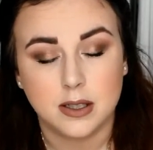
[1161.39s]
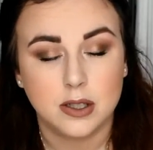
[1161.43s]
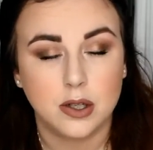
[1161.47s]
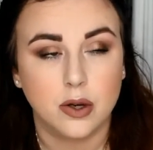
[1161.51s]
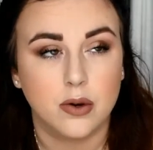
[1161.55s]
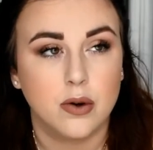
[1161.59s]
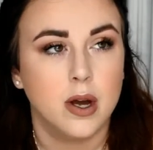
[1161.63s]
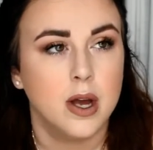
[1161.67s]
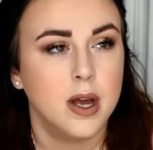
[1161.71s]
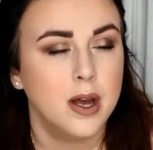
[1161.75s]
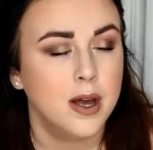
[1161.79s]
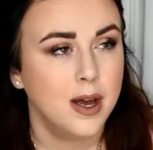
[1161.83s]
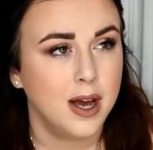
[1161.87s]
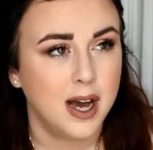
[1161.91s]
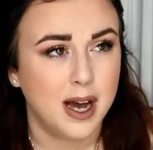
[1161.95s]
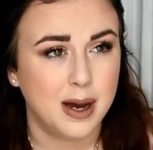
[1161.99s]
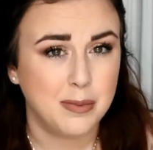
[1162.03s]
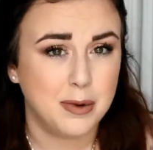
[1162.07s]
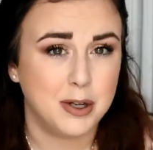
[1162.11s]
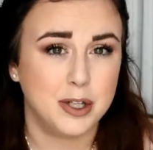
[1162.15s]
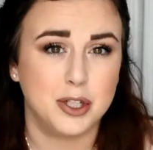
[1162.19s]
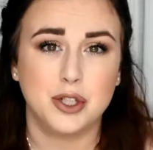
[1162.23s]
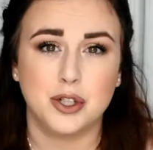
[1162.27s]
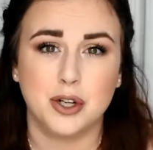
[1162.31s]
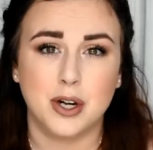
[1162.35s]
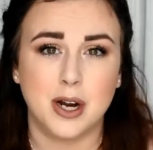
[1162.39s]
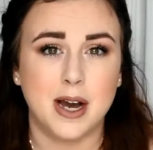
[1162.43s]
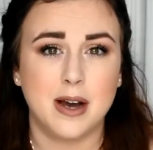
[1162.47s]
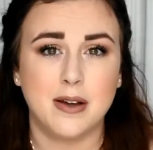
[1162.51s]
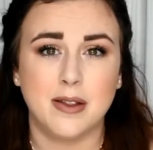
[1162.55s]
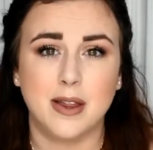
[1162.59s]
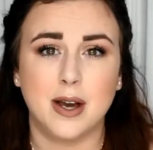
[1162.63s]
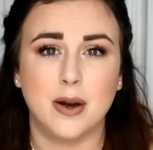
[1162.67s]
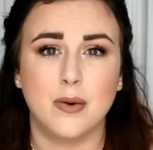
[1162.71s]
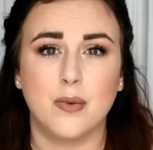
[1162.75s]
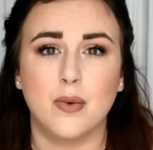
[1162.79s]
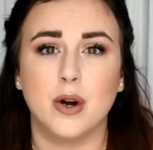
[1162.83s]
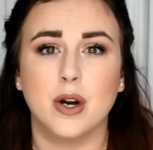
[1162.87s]
So I'm not sure how
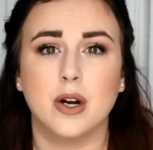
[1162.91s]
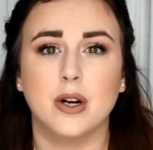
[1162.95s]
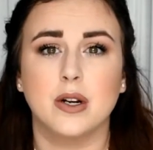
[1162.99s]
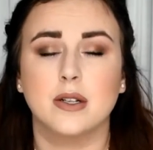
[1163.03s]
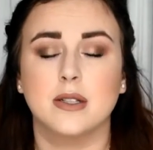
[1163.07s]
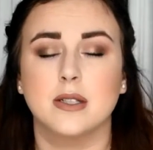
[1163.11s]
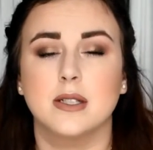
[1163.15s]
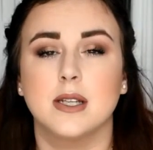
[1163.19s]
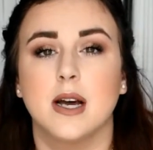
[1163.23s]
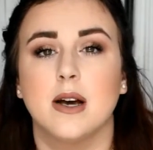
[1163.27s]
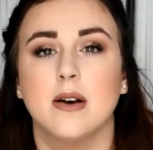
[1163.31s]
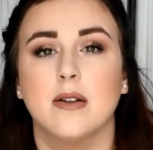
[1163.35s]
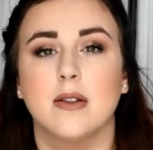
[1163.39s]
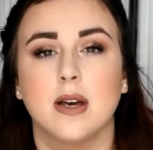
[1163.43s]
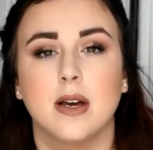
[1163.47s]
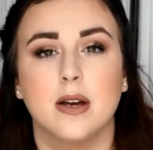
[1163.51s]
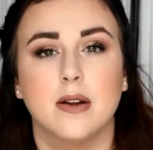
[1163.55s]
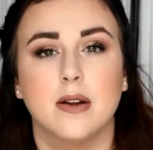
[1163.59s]
that works, how